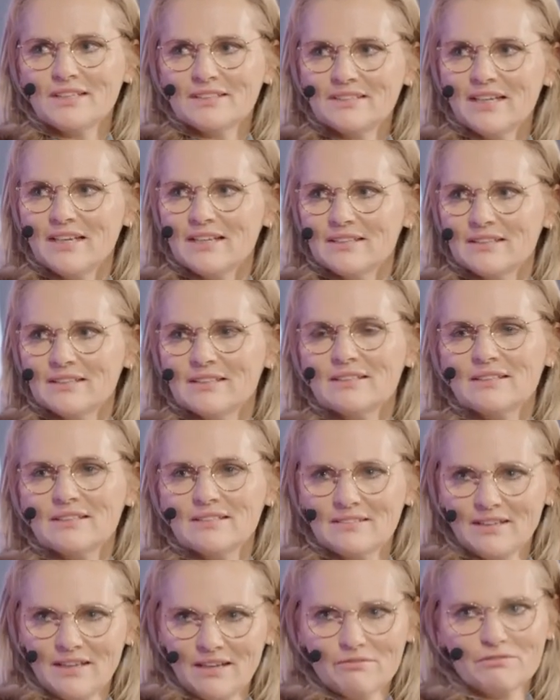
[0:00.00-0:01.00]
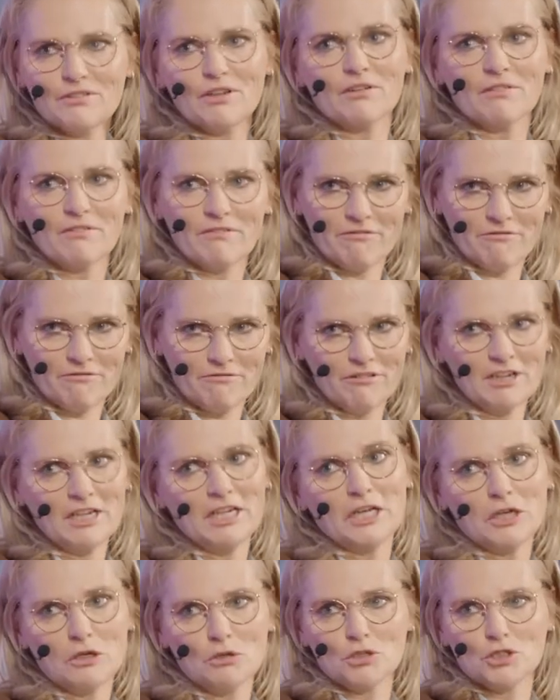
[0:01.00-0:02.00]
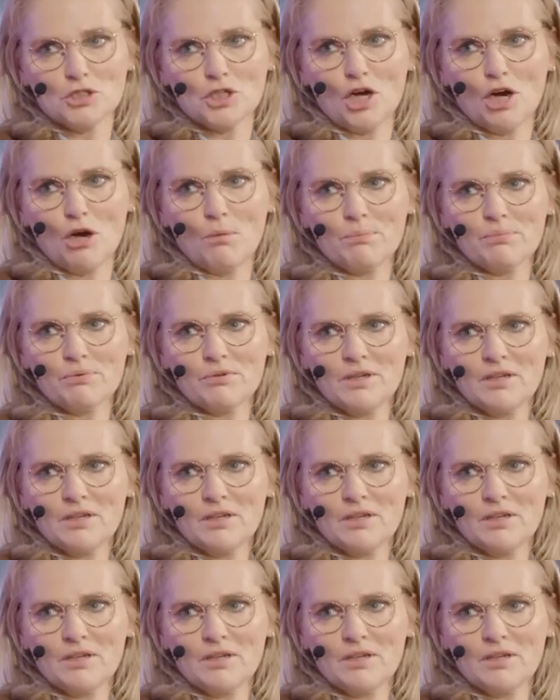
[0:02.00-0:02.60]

then they have done a really good job.